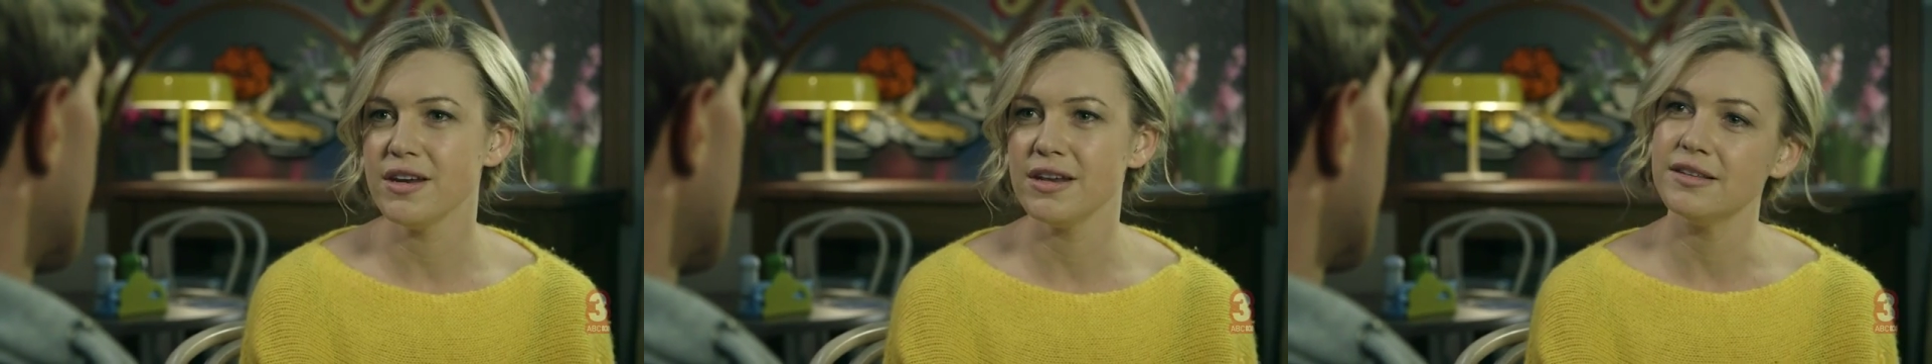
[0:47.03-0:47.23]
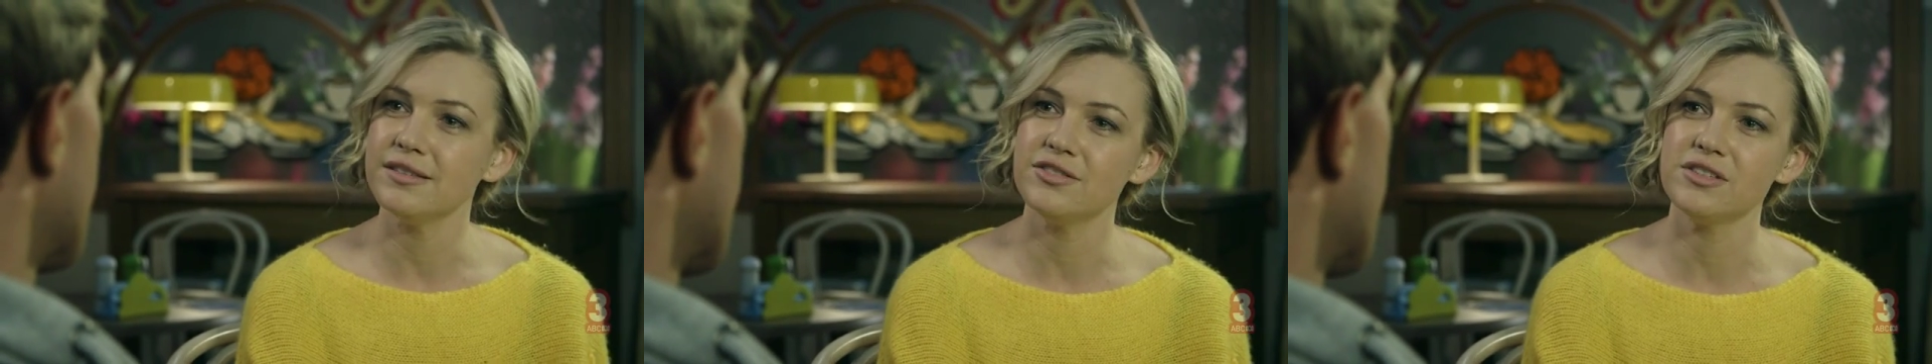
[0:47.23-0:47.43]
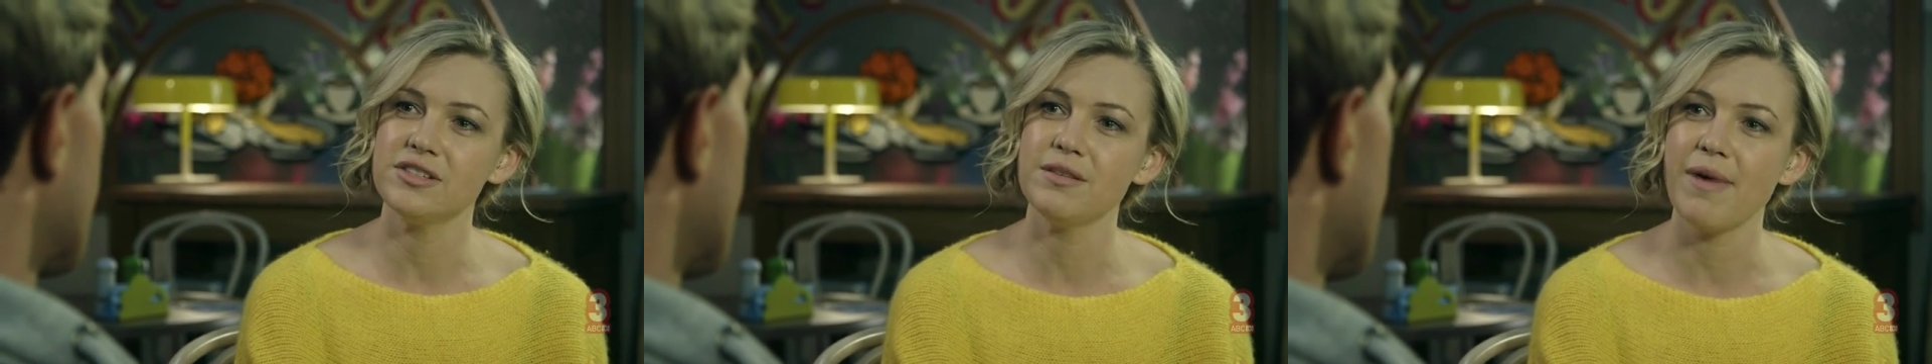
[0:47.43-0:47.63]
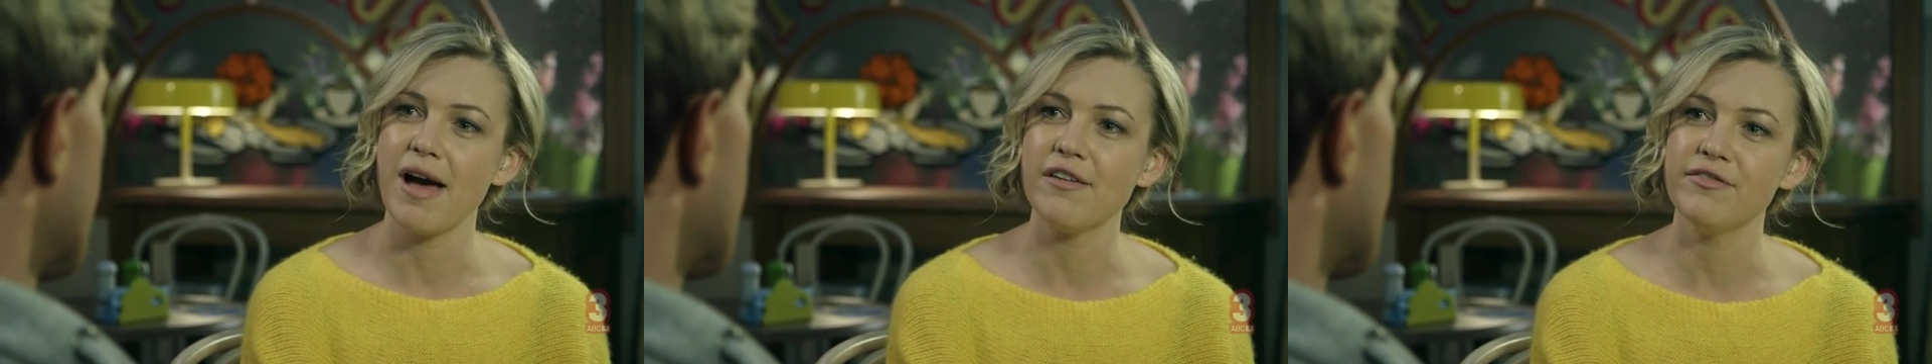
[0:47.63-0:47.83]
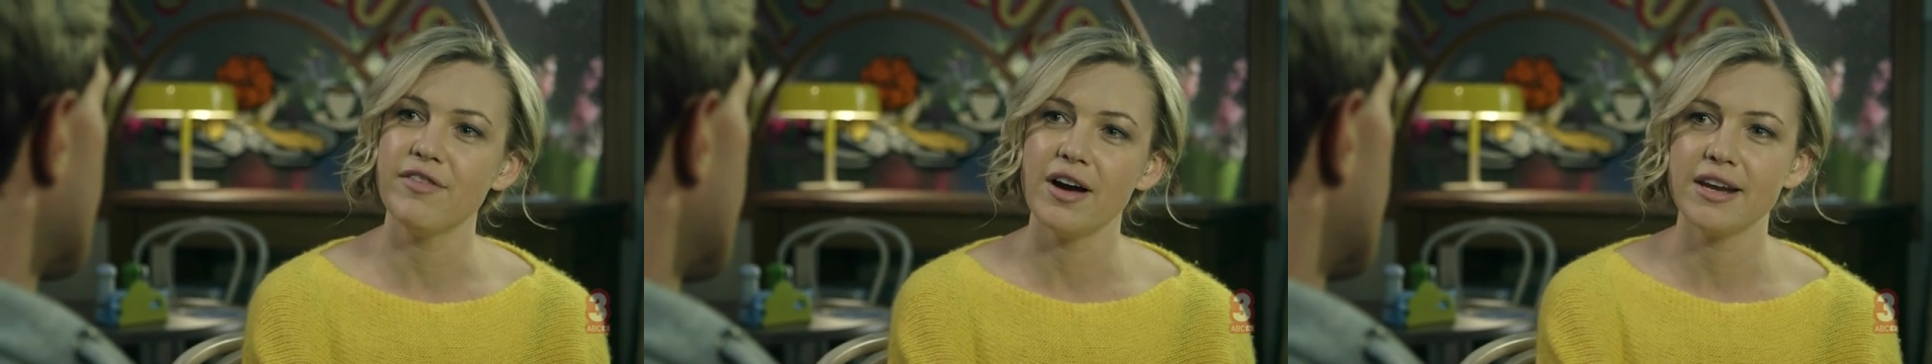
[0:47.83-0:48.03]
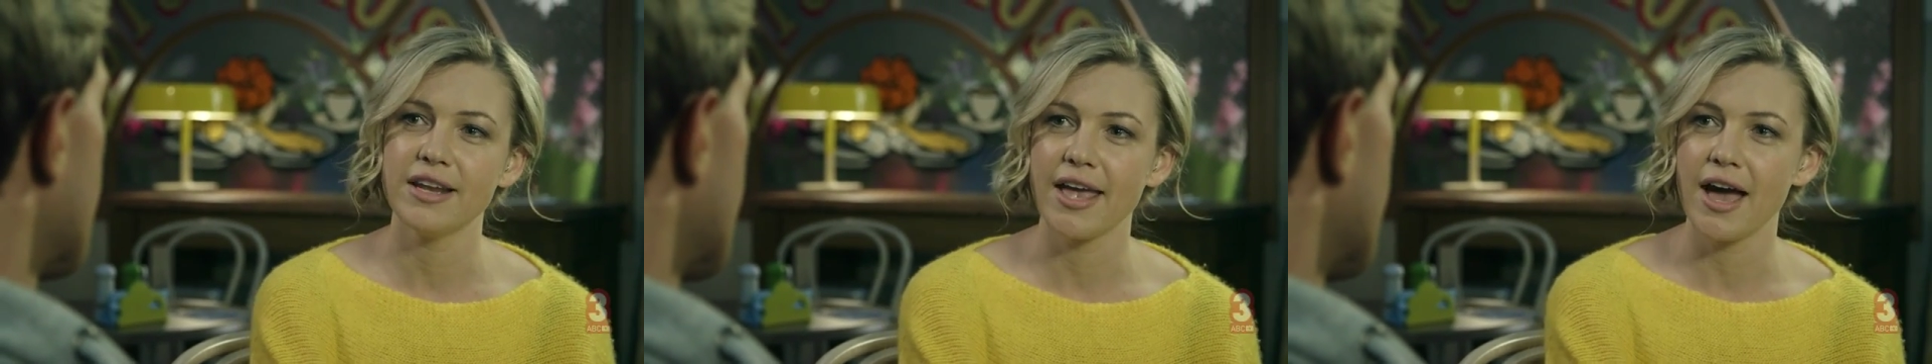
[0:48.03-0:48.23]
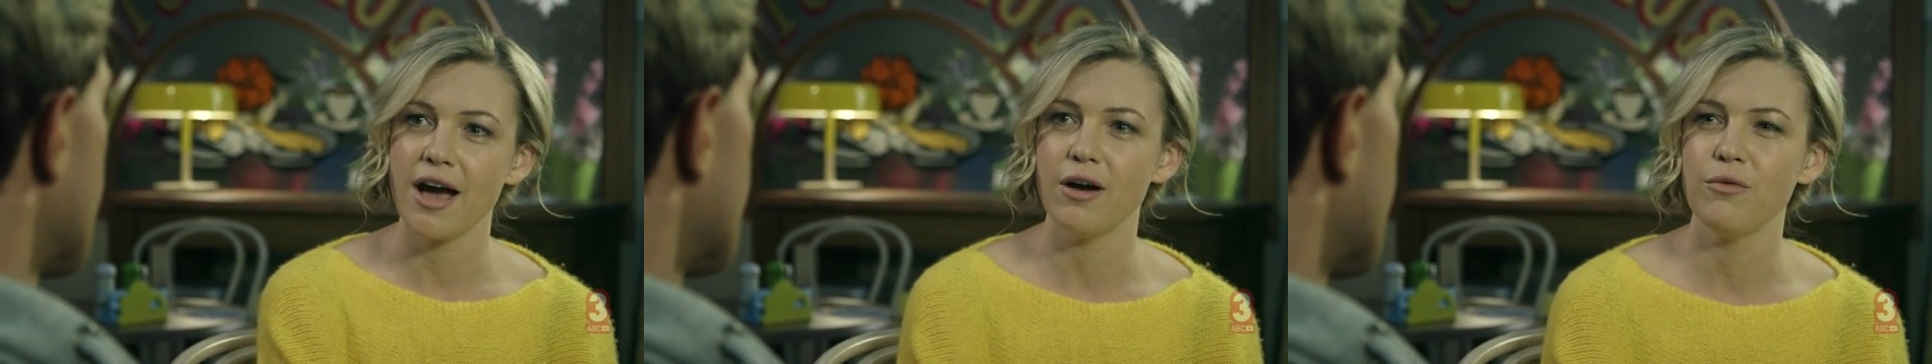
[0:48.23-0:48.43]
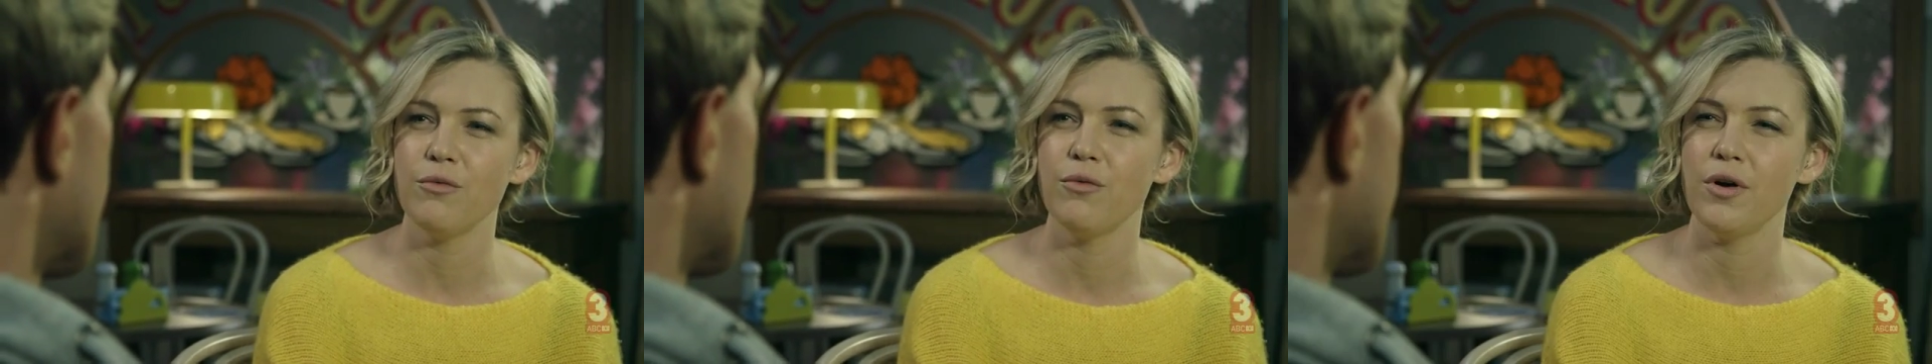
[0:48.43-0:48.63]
it is just about finding out